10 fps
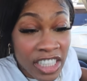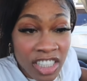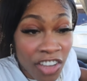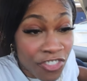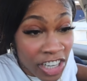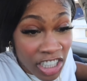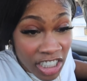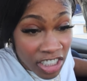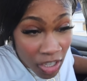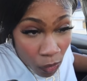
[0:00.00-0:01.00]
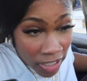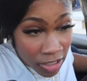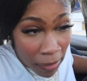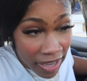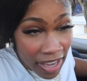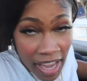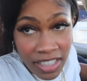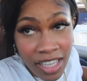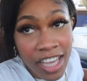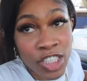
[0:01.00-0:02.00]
It definitely did waste my gas. my gas. I